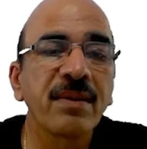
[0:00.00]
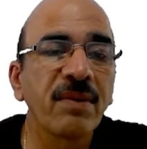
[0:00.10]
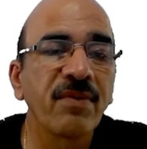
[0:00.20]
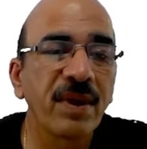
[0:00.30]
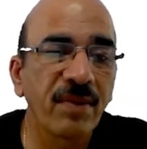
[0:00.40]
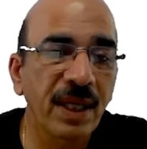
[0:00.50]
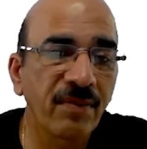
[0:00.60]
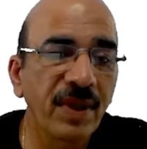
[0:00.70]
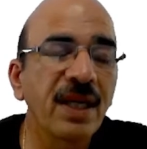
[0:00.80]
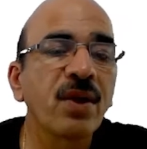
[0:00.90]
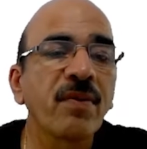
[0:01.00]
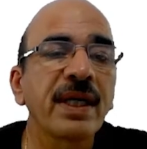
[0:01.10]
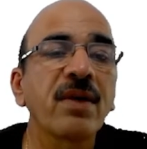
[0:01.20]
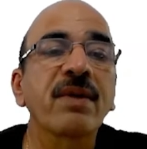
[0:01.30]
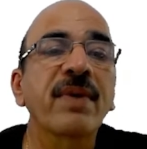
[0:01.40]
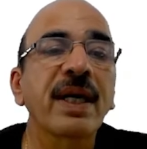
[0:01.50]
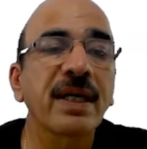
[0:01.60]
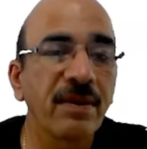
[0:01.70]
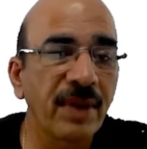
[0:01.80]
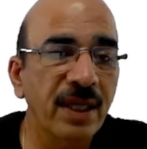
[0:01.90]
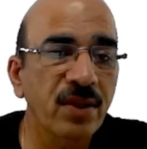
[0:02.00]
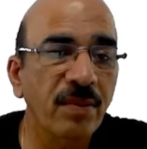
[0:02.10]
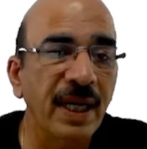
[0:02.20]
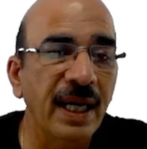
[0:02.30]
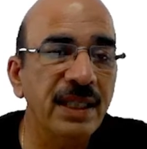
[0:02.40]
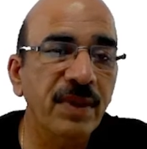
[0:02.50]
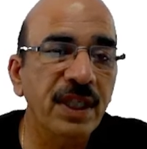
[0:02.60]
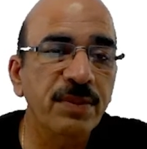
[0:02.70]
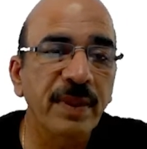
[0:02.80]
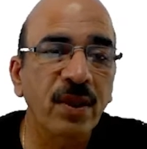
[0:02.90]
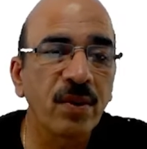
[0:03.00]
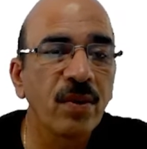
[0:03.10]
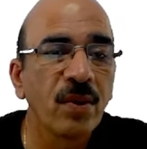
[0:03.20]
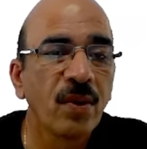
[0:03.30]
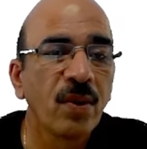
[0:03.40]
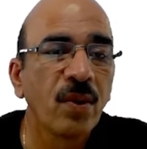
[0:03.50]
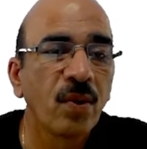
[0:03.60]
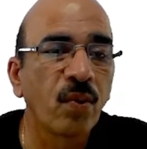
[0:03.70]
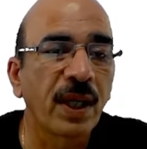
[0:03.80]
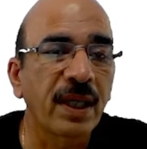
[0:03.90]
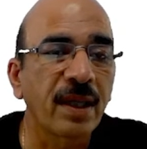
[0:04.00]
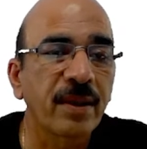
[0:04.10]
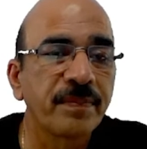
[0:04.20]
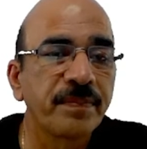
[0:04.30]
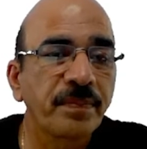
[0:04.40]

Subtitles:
We need to find out refractive index of glass with respect to water.